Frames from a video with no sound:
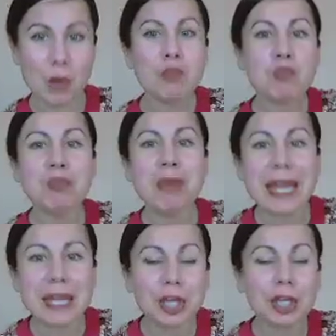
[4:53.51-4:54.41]

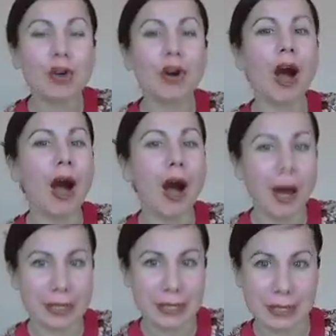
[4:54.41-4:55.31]
make your
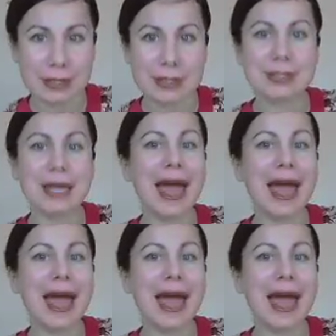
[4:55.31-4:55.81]
audience